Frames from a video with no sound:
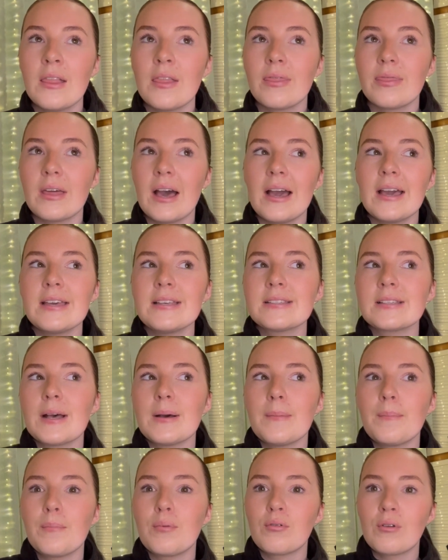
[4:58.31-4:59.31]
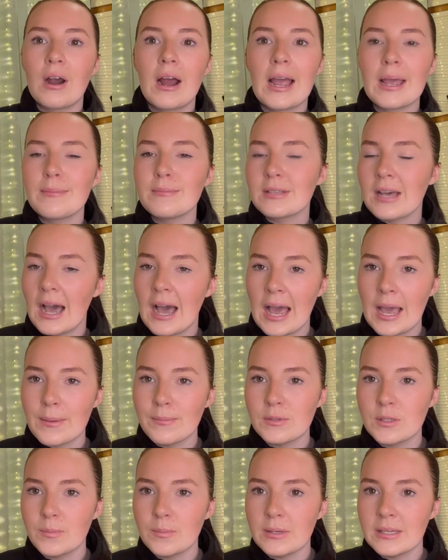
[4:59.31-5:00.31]
That is prime time
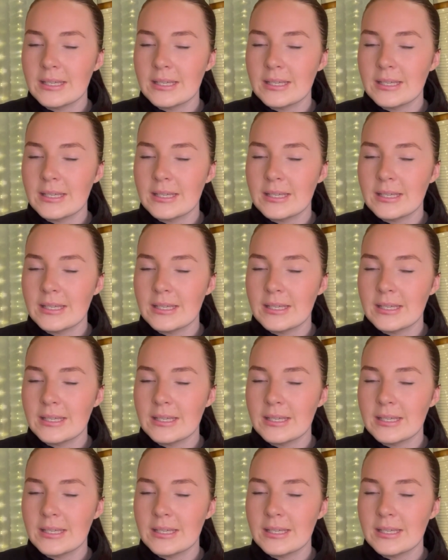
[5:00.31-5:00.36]
to be